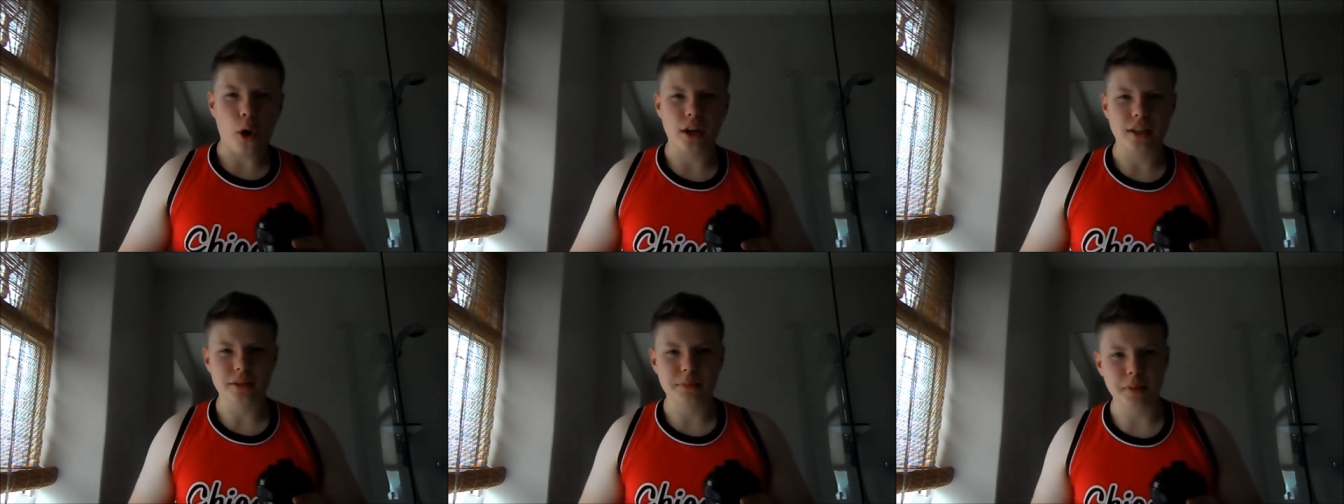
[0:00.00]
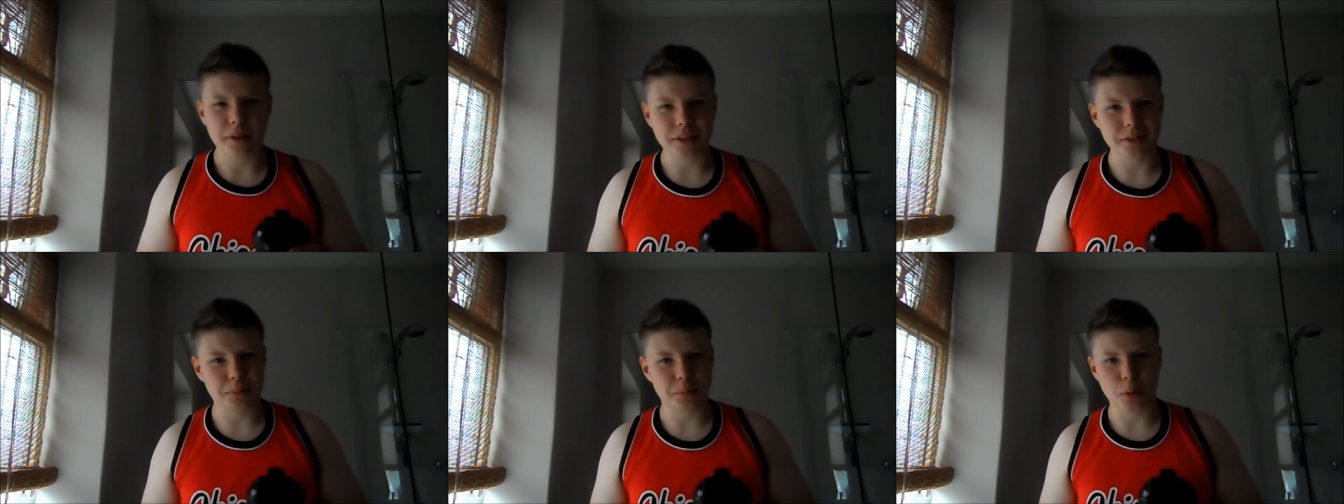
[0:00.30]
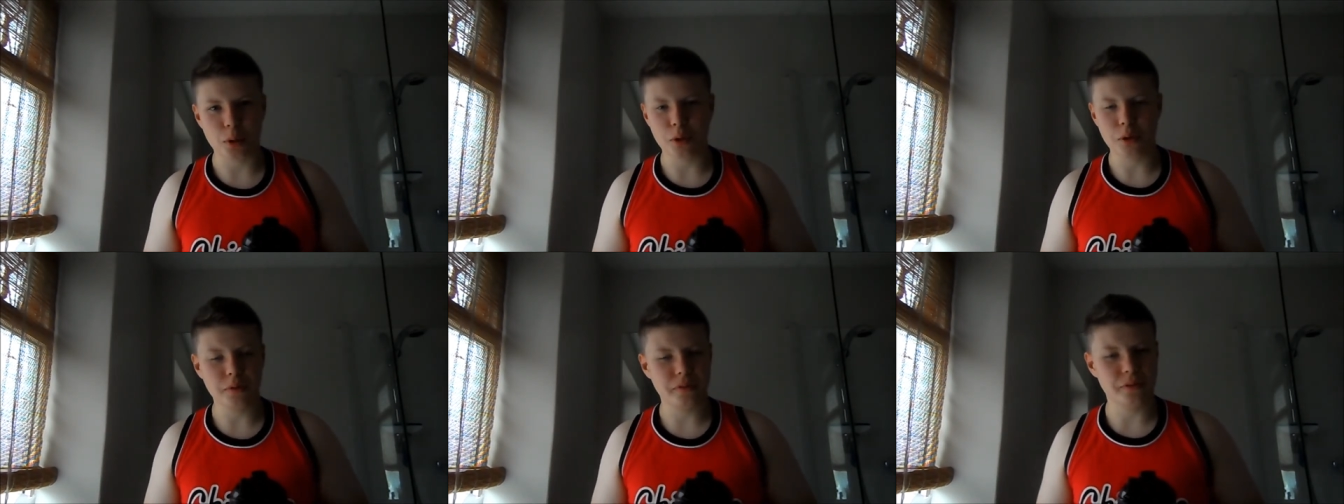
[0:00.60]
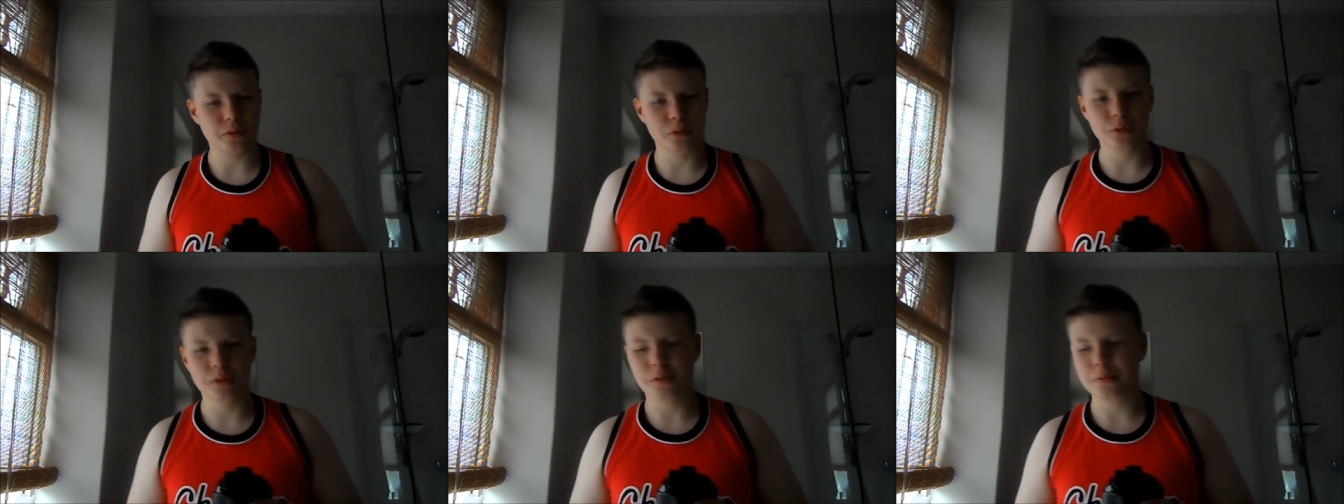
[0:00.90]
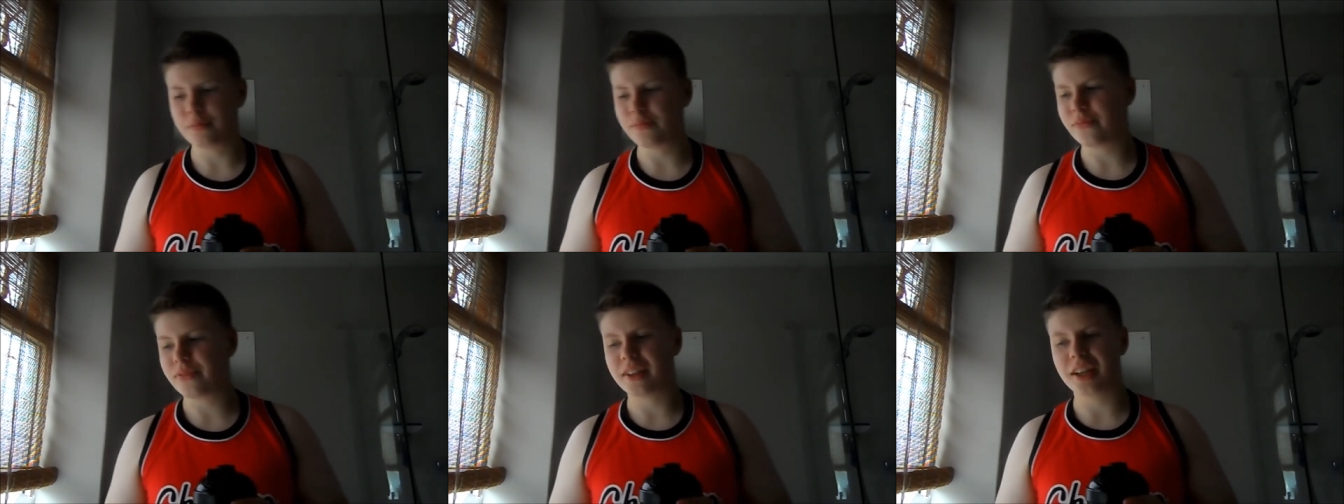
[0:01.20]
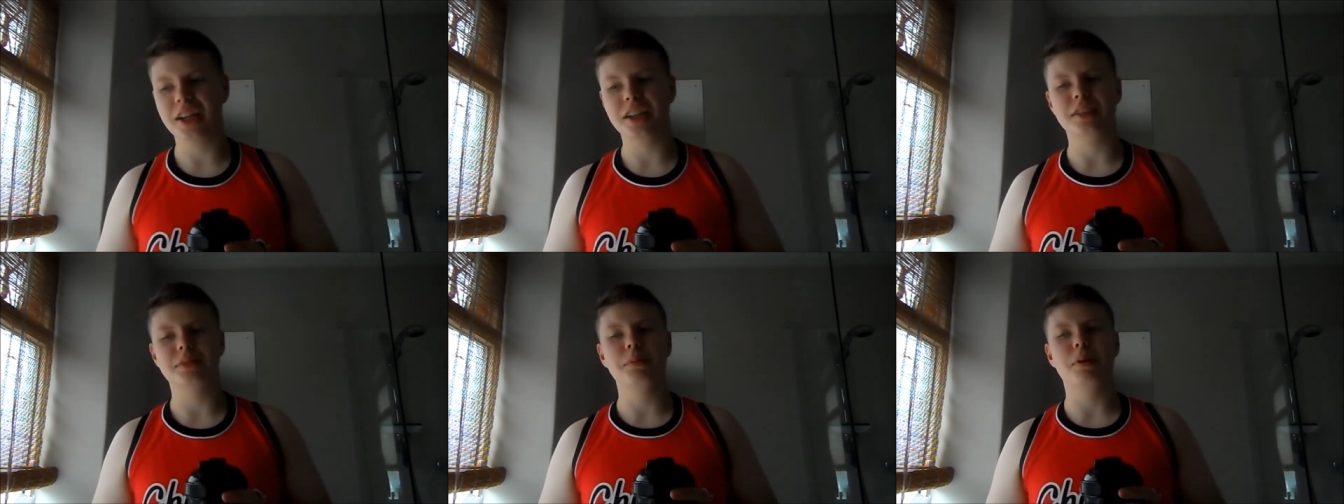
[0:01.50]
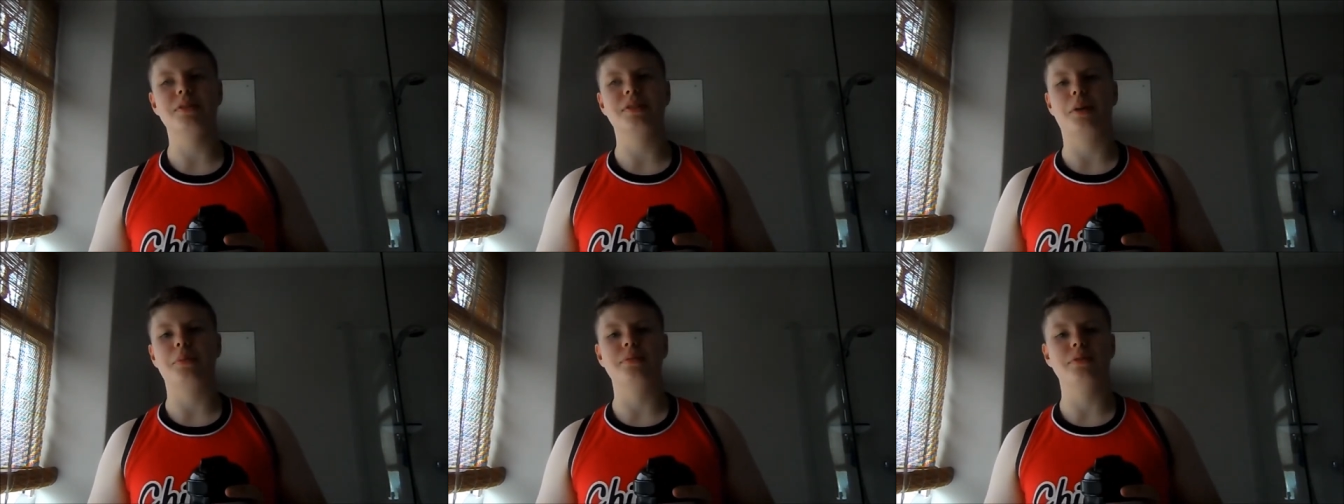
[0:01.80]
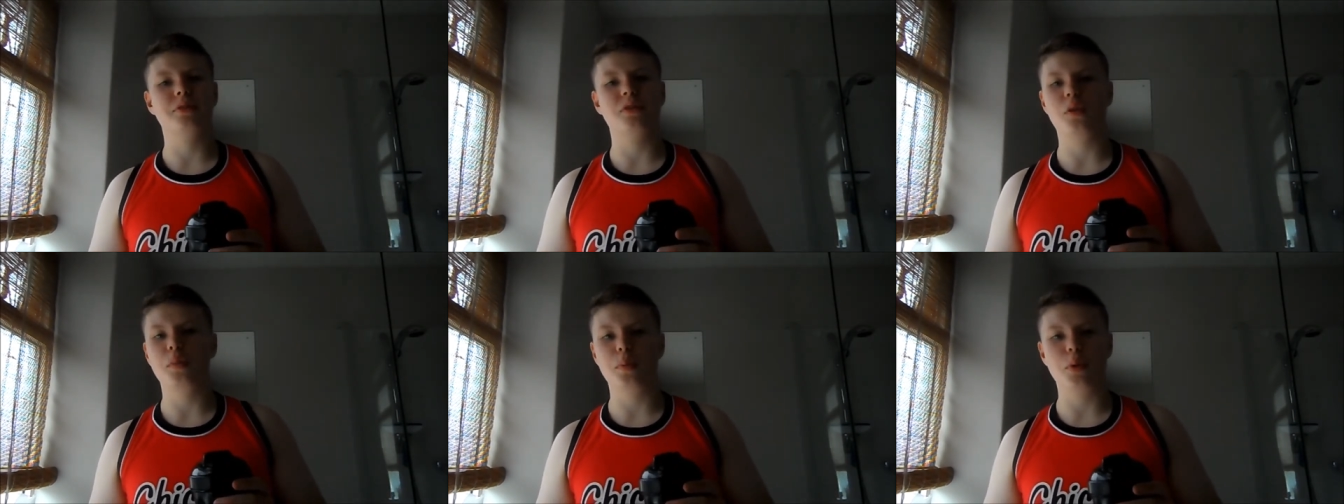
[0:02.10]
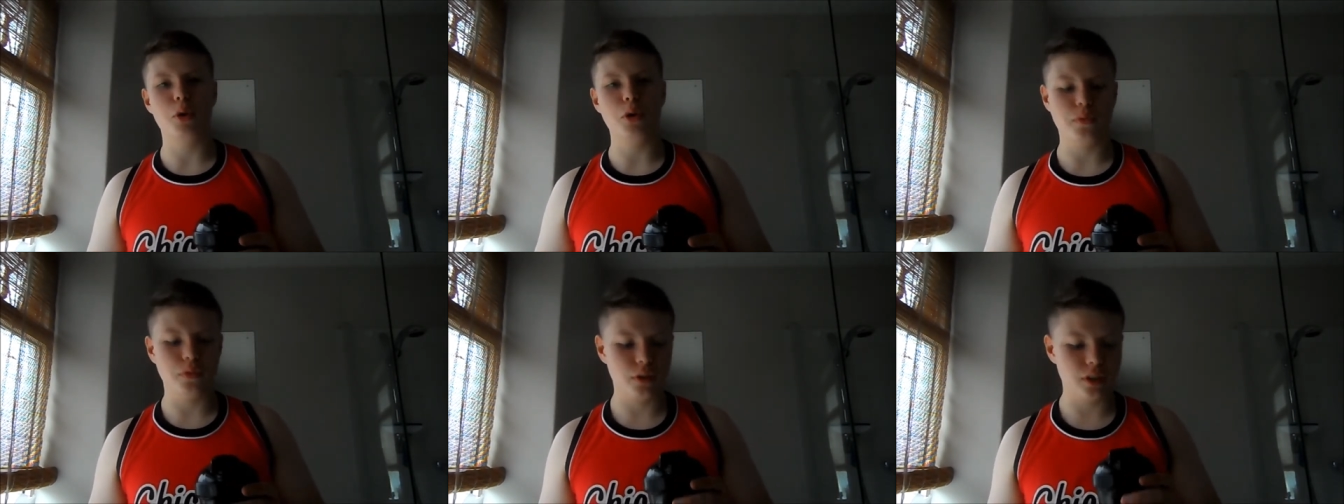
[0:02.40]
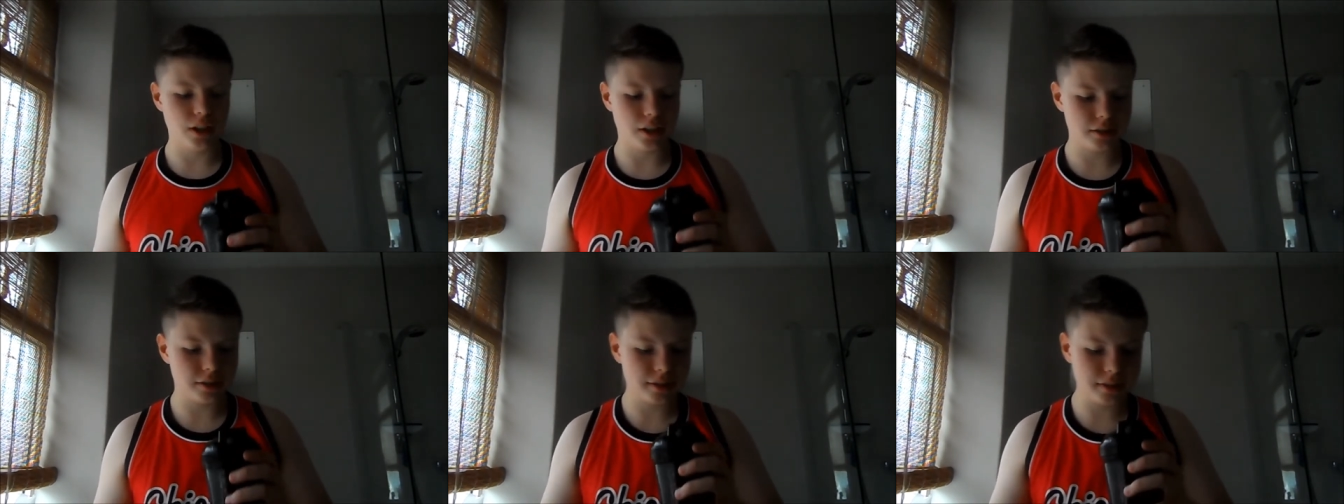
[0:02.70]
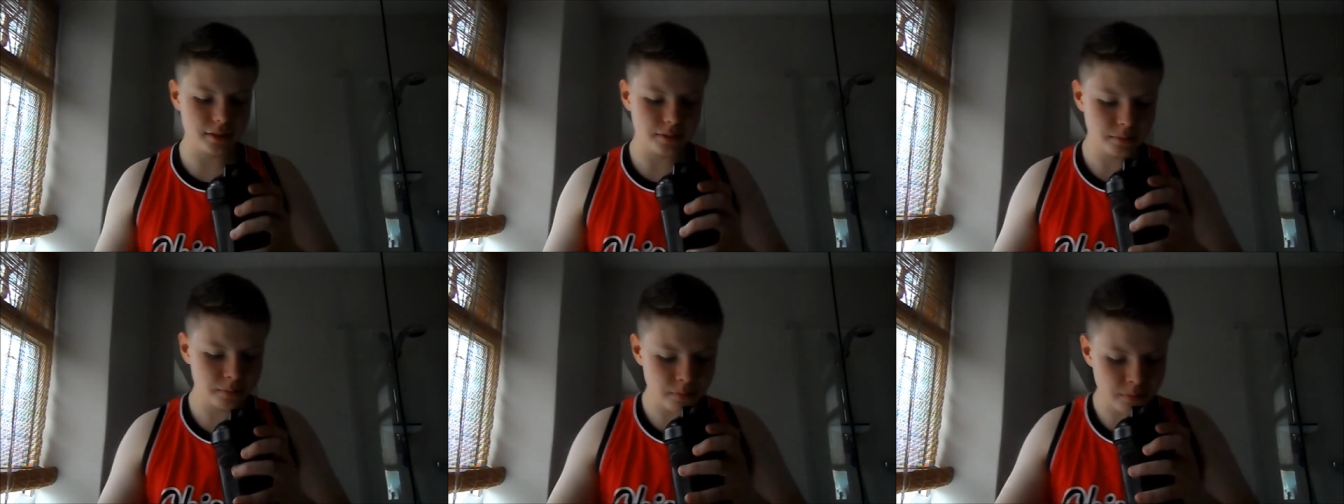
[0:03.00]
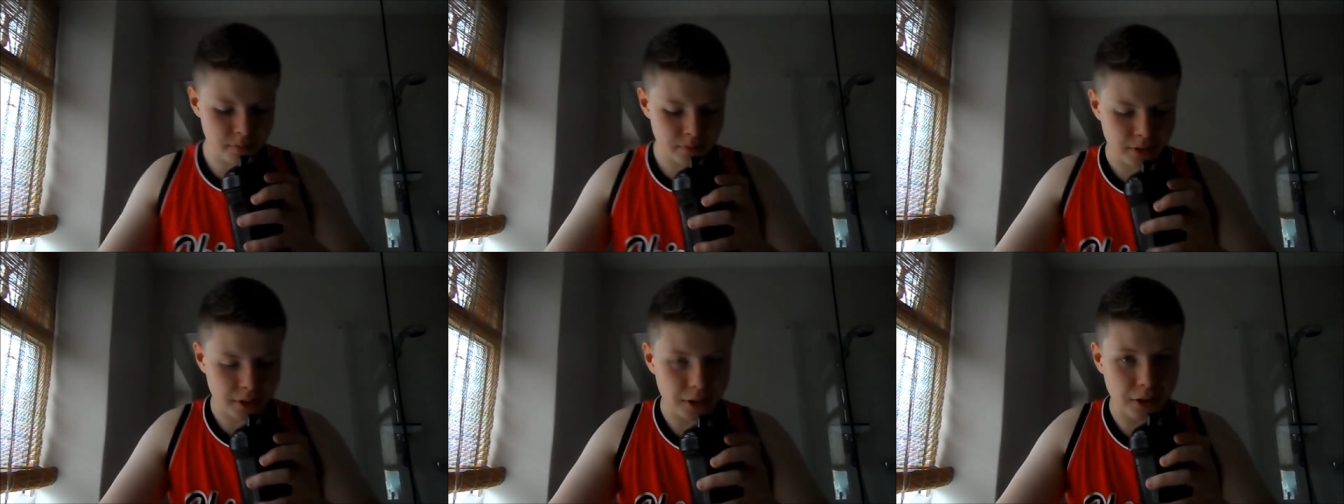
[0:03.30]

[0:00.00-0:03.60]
Oh, it smells beautiful. It smells absolutely beautiful, lads.